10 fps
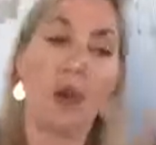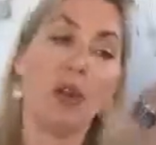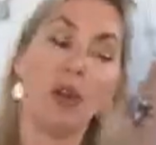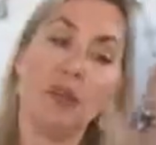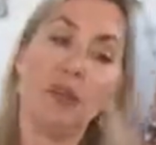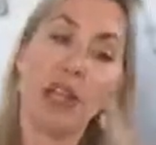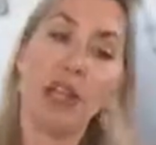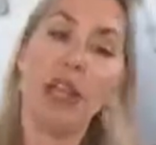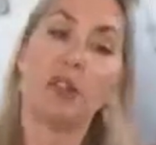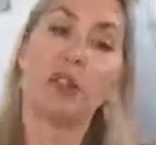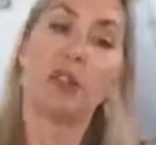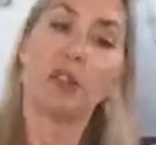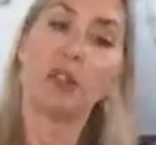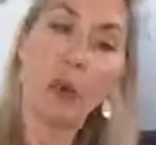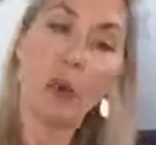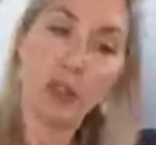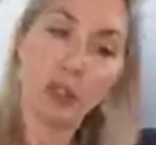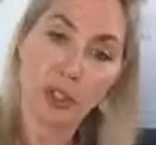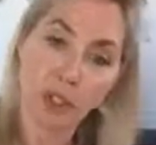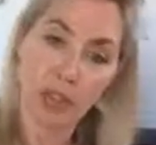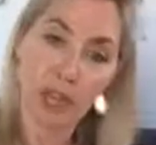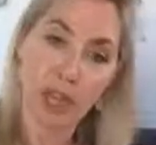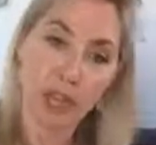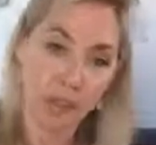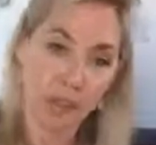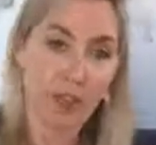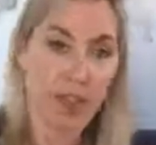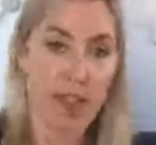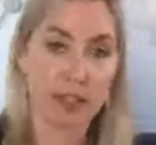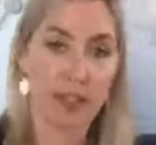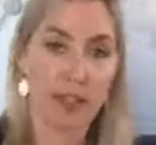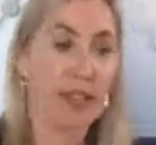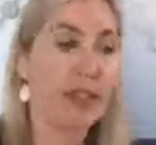your pH is forced to be too fast.